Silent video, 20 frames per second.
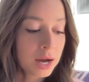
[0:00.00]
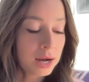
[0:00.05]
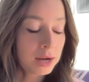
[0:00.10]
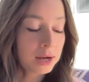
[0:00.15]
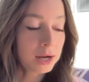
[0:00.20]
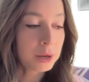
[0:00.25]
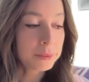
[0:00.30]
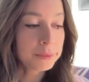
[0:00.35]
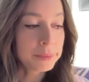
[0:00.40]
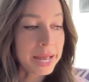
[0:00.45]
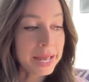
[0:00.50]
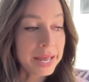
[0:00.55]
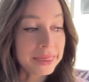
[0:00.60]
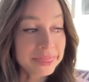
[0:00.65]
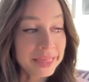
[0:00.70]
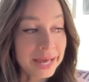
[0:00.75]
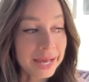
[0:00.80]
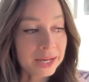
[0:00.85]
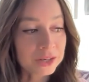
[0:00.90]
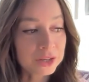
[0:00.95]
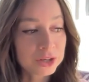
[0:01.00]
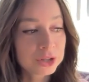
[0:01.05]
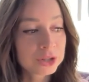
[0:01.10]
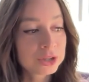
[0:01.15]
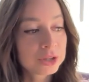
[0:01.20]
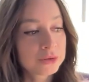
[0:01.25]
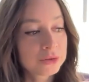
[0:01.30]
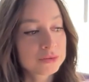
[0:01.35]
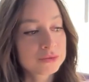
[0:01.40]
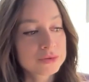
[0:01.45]
And that
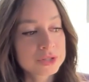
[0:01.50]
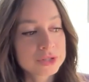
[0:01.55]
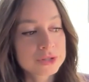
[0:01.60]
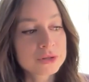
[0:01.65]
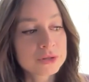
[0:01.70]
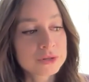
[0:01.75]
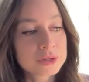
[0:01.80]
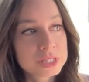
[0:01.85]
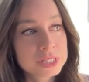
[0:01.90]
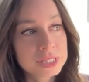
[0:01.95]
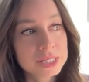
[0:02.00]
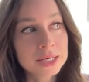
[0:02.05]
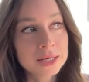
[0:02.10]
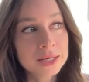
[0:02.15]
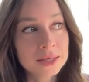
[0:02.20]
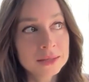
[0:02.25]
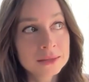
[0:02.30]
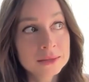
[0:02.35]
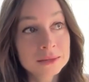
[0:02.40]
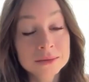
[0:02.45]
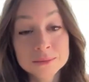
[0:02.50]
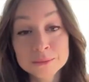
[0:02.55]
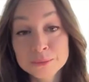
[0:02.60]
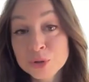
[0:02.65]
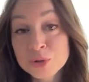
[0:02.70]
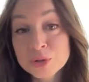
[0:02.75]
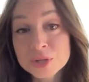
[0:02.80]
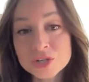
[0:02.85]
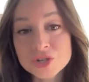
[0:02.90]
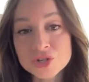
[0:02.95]
could result in
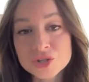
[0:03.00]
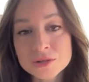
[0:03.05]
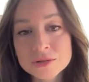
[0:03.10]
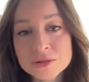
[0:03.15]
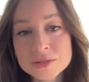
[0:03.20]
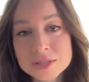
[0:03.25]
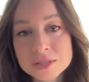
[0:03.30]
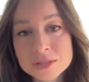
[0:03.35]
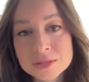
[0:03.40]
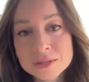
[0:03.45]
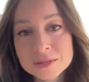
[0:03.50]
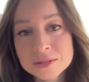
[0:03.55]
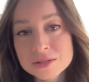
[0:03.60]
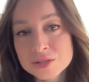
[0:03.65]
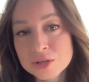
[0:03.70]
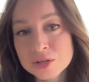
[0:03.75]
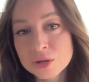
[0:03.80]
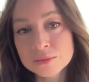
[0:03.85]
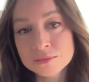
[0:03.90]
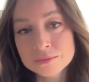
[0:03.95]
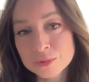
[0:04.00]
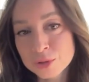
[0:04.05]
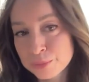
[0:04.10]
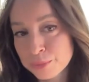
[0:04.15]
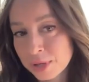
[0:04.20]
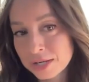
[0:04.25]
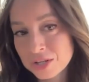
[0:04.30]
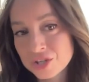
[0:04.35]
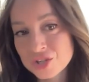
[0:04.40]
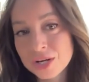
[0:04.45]
mood issues. So
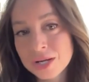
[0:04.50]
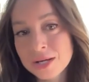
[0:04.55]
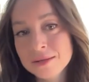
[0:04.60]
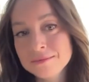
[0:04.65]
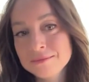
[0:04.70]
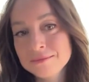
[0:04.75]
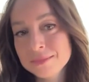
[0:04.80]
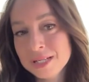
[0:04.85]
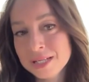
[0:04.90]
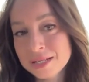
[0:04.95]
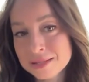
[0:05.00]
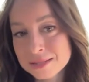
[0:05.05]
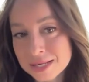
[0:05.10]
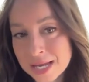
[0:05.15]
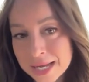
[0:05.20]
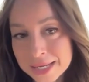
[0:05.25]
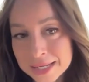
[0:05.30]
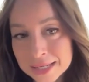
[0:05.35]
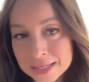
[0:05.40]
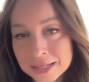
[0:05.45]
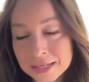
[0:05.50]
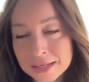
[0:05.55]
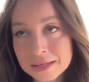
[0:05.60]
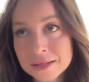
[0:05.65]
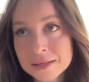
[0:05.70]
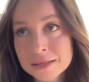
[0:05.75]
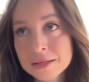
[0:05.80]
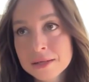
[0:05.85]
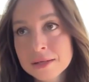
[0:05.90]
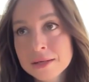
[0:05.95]
depression,
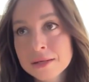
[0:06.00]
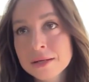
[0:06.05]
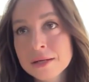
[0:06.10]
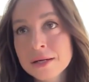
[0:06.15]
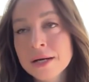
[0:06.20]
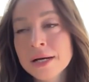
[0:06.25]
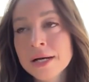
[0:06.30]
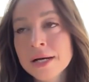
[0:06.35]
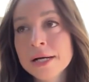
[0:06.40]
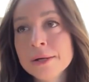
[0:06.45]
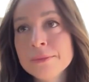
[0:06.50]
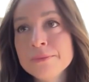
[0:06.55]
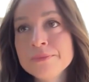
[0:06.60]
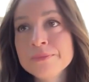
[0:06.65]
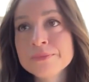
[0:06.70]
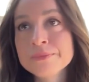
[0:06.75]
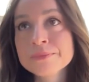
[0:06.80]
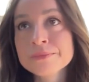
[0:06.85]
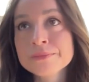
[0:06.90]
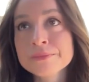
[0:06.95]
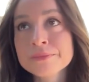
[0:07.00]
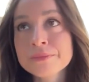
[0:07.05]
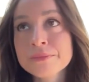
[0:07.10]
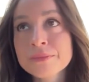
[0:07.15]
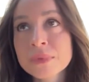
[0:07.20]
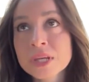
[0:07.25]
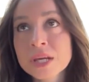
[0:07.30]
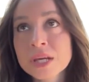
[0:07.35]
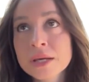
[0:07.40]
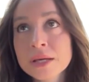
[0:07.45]
anxiety, it
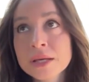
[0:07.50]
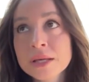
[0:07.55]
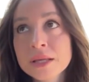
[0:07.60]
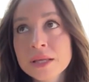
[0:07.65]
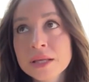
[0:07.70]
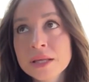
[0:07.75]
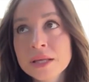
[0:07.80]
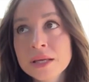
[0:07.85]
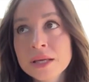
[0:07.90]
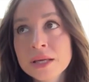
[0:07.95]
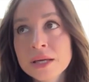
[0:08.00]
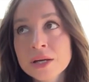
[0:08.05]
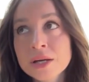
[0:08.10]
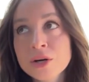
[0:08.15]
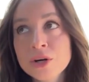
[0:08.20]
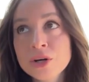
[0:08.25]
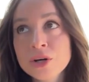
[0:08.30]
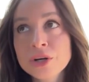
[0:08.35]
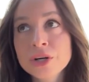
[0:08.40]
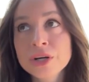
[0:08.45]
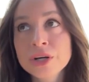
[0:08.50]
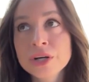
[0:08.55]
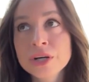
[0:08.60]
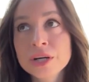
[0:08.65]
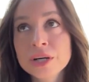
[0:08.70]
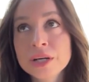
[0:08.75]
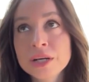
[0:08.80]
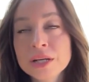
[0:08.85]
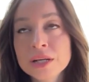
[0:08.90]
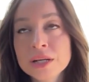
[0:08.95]

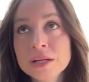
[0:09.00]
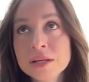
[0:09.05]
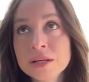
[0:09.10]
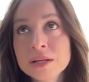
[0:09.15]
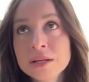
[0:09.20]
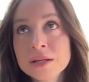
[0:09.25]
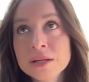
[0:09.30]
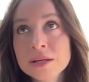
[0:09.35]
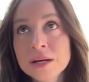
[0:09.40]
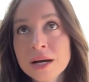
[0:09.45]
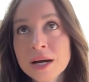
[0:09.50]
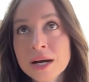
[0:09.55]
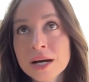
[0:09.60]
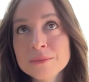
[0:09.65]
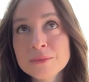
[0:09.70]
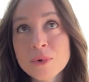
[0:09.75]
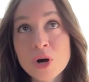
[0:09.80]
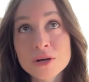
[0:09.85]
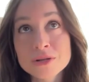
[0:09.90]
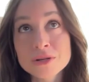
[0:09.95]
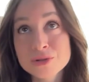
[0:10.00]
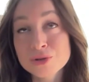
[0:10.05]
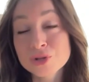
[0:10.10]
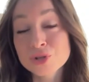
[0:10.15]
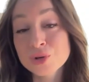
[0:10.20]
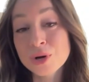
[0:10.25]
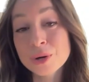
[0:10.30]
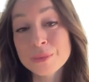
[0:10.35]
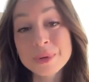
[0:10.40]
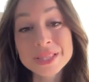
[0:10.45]
could also
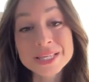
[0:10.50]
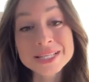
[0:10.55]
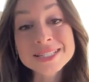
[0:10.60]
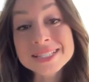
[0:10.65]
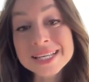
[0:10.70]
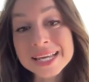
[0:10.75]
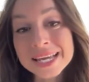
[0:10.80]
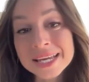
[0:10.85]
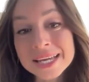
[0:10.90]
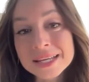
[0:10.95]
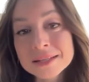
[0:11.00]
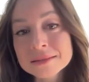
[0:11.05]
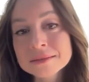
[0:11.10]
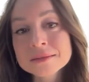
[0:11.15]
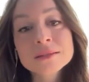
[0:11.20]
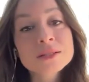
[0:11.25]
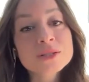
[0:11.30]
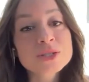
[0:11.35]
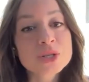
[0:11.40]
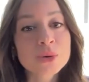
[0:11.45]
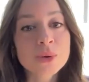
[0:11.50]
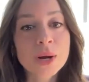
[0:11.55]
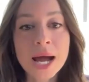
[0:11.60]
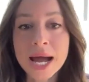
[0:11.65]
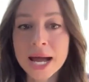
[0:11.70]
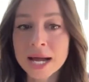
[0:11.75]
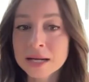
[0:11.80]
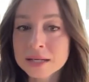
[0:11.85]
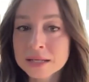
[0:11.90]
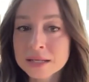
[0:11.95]
show up on the skin. So
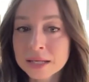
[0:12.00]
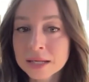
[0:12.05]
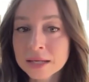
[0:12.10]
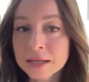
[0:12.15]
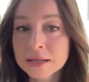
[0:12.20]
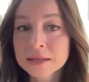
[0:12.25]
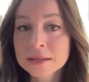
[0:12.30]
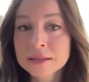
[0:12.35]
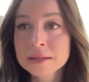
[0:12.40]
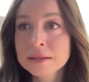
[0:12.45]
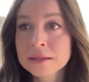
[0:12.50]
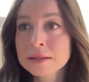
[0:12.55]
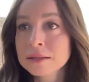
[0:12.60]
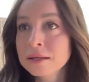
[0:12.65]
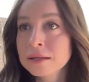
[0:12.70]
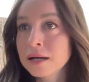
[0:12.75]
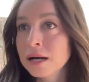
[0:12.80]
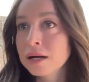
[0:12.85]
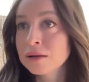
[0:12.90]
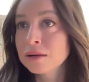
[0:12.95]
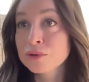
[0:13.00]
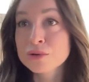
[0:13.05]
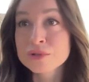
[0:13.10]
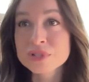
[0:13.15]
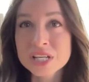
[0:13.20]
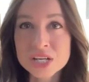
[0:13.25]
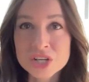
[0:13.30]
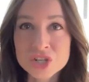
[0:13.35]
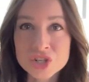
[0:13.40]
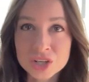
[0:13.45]
acne,
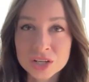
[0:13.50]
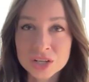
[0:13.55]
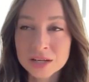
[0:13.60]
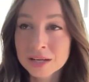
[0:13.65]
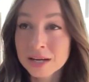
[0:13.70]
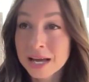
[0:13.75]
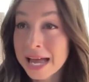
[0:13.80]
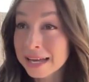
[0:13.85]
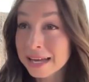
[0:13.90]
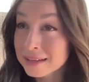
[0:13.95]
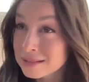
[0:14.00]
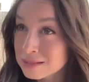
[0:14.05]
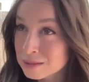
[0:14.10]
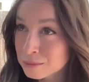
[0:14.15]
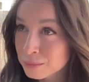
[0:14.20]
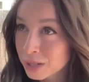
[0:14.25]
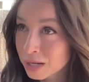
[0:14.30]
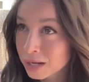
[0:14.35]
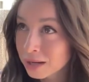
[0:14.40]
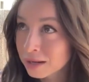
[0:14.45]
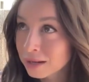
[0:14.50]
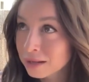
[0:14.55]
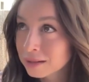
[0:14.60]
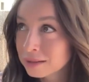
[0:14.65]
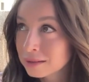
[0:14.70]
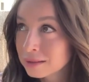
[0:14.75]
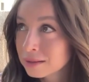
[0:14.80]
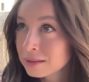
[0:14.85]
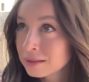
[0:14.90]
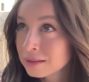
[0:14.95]
rosacea, eczema,